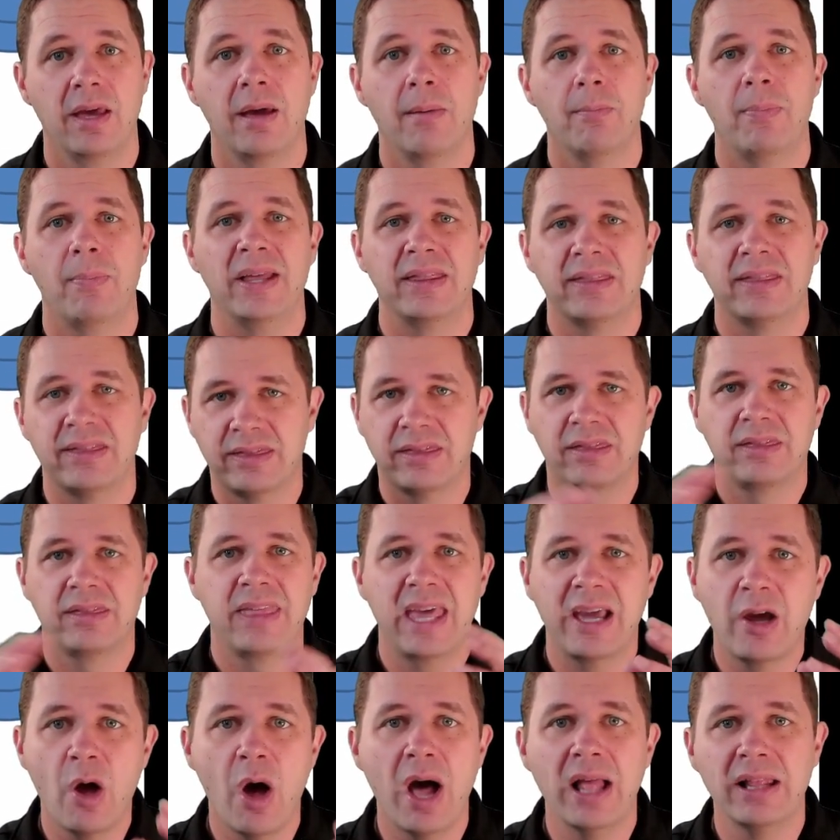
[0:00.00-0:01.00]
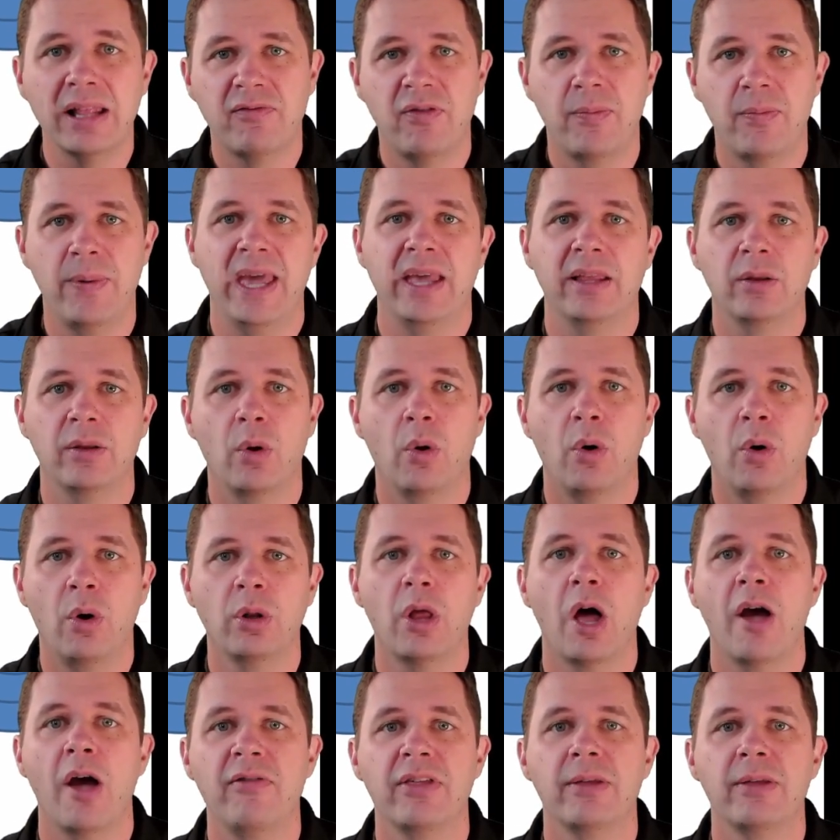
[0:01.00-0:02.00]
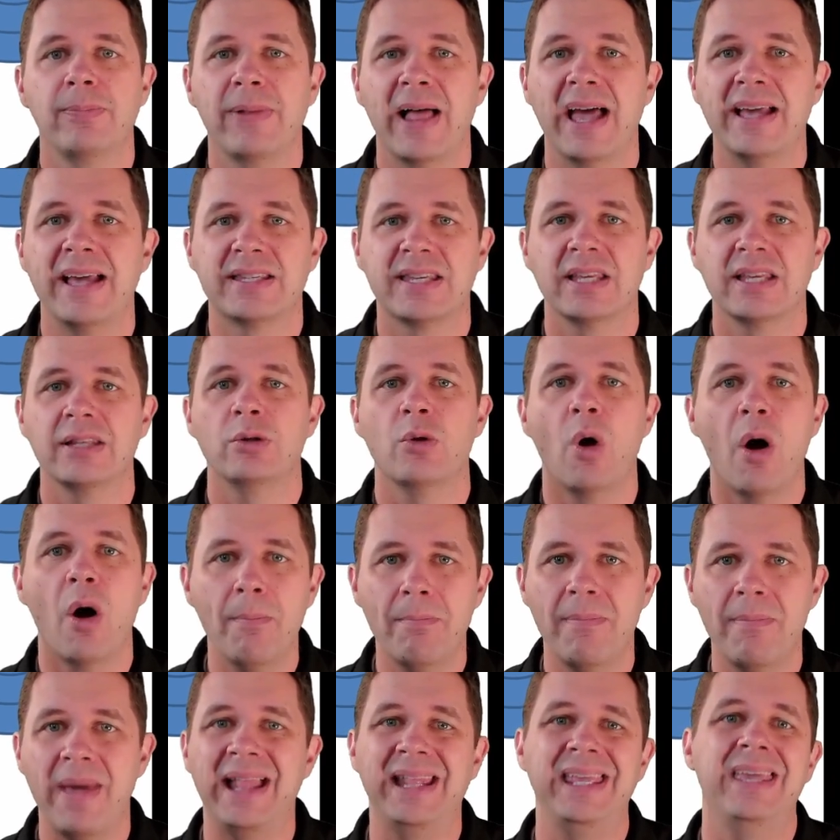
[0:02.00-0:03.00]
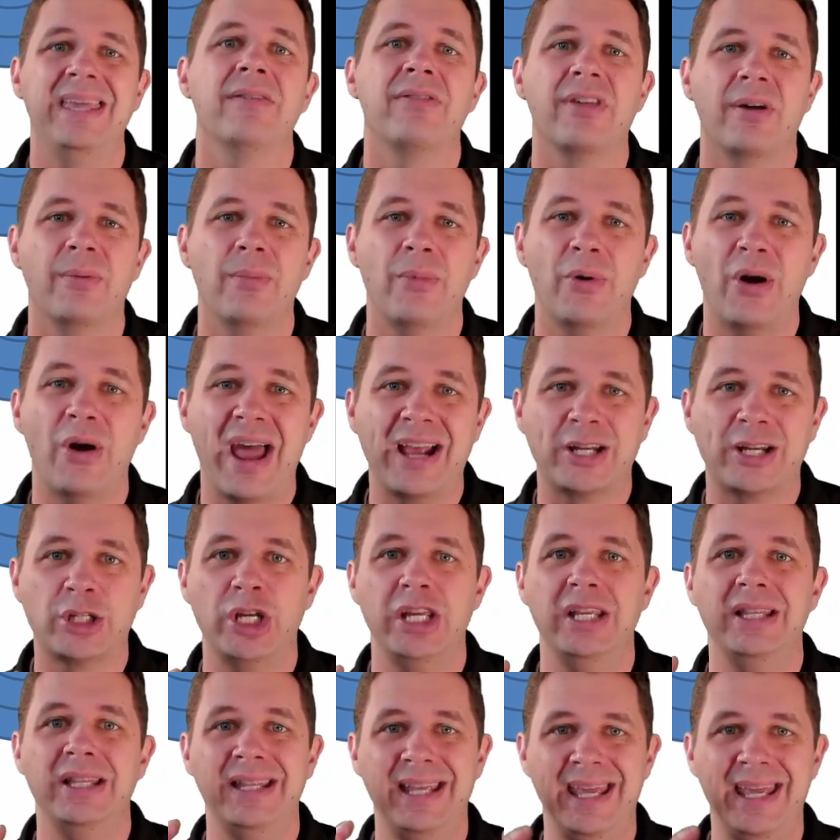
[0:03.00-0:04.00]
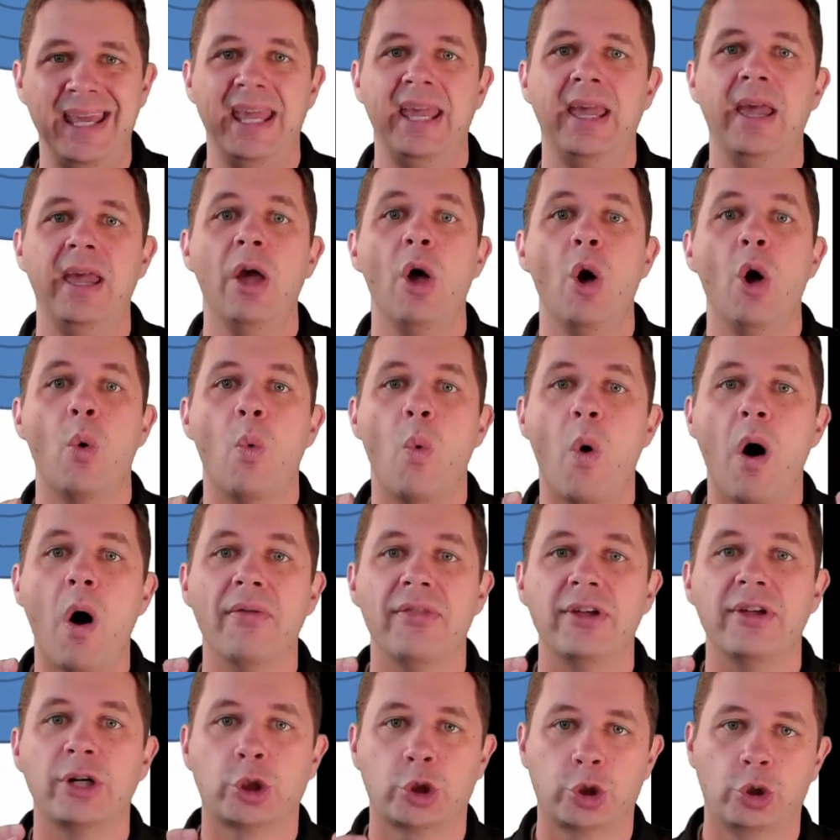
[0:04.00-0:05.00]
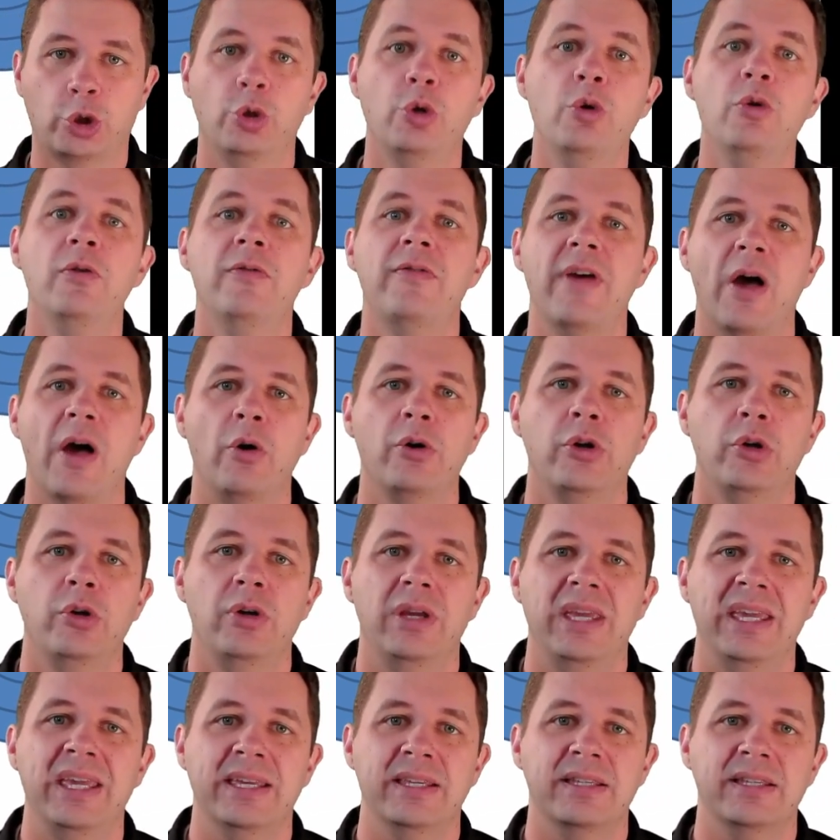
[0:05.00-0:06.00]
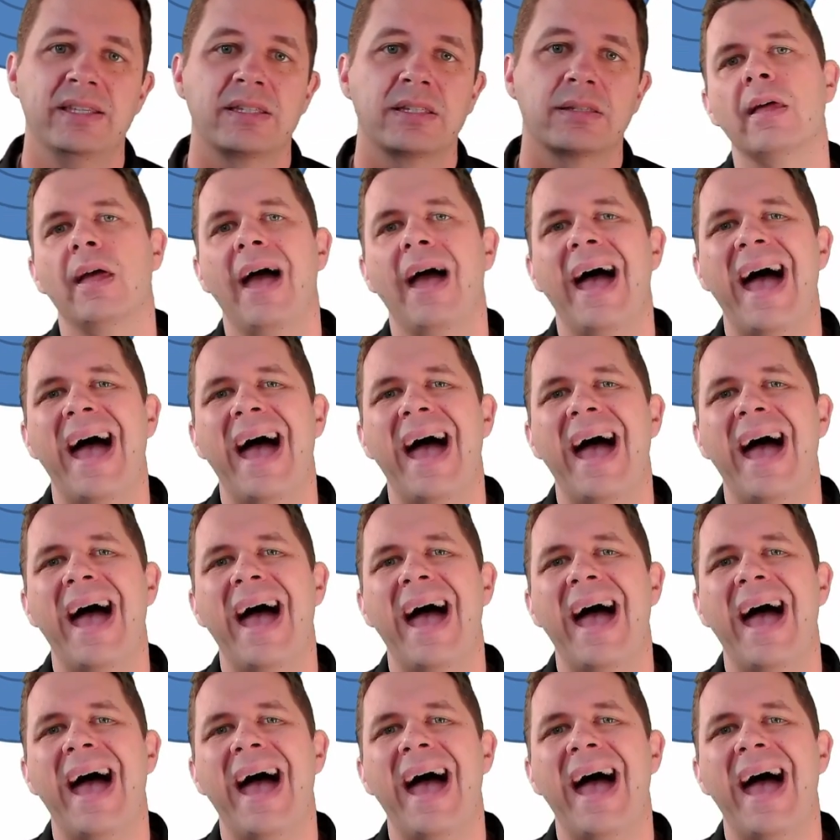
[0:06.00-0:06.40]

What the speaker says: But they're kind of a bit all over the place, and not many of them are actually near what the true value is.